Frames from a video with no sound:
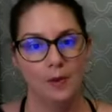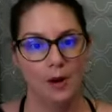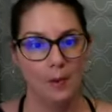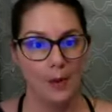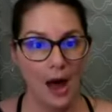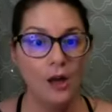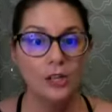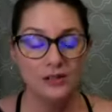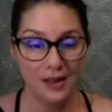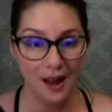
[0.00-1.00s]
about
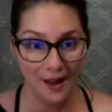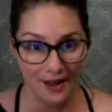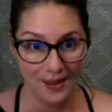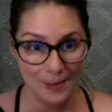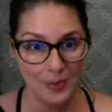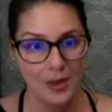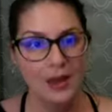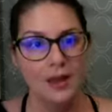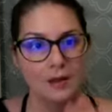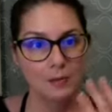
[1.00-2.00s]
your time
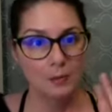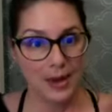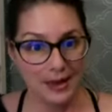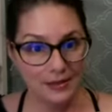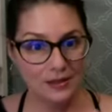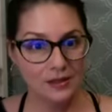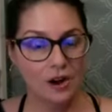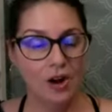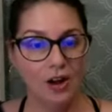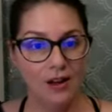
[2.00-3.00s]
based
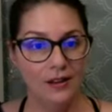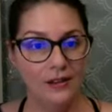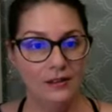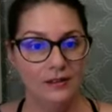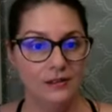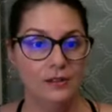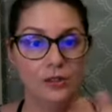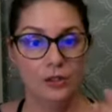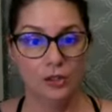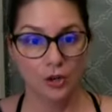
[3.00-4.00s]
on
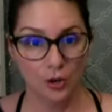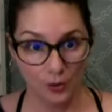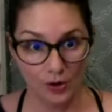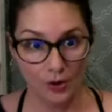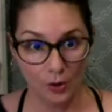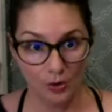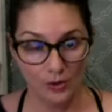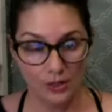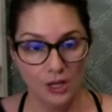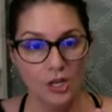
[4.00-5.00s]
your career
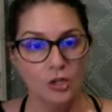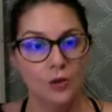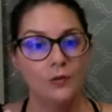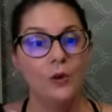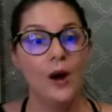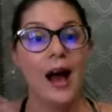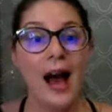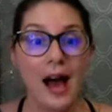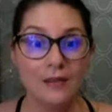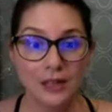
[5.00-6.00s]
goals. So if you
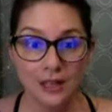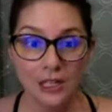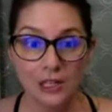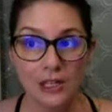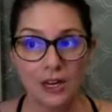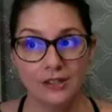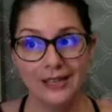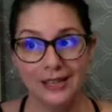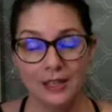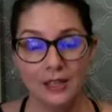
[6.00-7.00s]
haven't clearly
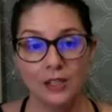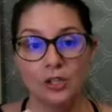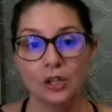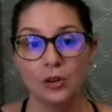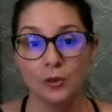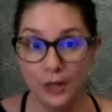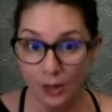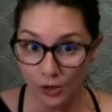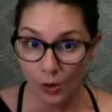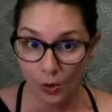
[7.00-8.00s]
articulated your
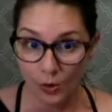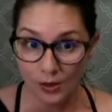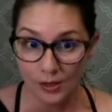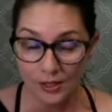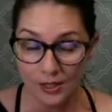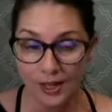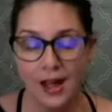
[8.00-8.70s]
career goals,